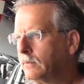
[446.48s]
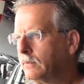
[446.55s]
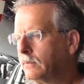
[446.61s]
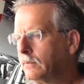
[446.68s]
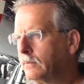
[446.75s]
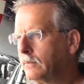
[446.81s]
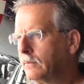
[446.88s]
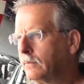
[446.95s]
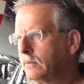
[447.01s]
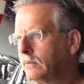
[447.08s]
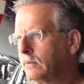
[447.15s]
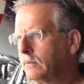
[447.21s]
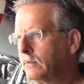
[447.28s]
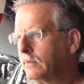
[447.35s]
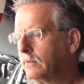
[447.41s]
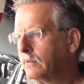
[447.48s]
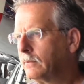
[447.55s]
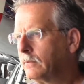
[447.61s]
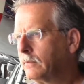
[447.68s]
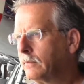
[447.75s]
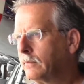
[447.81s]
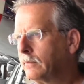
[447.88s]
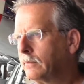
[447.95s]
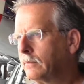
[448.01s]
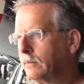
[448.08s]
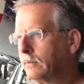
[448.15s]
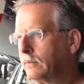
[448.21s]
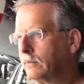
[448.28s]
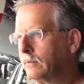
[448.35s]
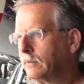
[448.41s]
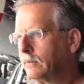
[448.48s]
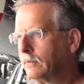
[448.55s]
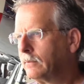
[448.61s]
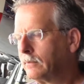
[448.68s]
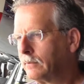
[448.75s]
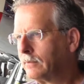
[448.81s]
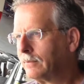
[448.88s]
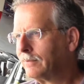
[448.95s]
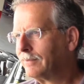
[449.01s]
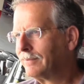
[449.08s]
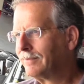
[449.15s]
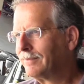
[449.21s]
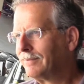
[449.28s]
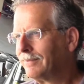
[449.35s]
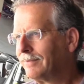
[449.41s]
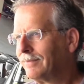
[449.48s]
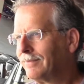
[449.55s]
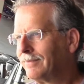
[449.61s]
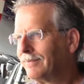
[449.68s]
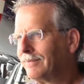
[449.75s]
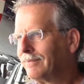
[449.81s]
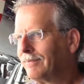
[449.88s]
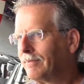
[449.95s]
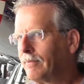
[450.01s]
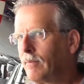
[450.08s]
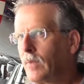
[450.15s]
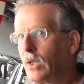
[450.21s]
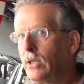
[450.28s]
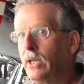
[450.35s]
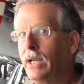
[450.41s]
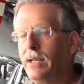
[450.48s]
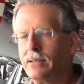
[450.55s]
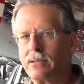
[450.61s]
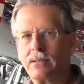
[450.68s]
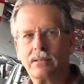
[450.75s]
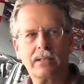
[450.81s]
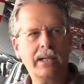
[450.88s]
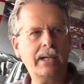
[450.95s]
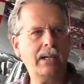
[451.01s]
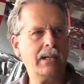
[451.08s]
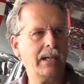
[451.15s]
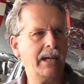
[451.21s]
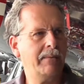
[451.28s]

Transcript: And uh, but all the planes in here fly or will fly. yes. Yeah.